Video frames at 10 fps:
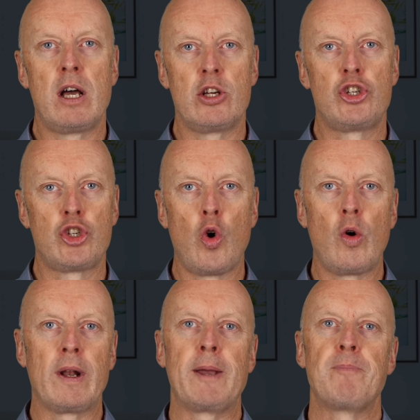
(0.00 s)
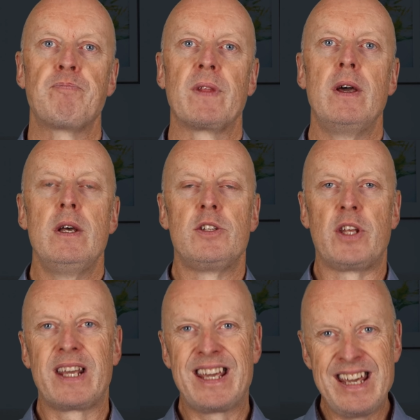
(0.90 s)
shortly. So
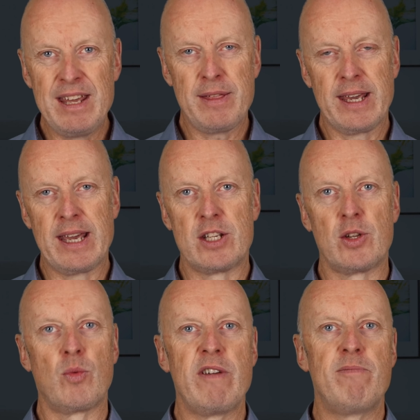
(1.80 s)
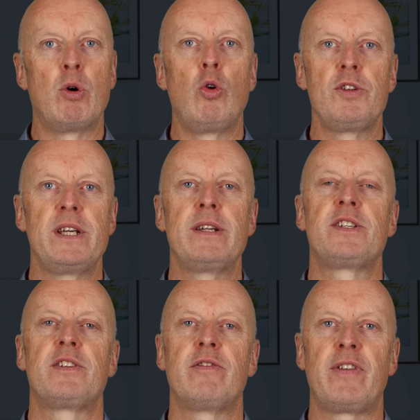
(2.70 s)
the key thing is that we've brought in a
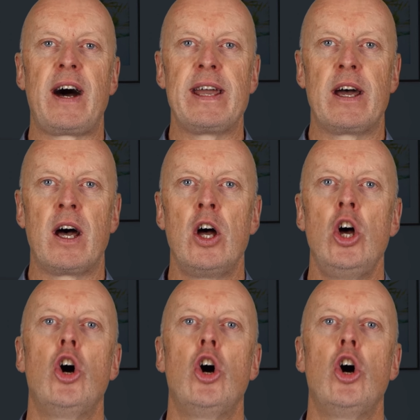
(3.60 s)
surveyor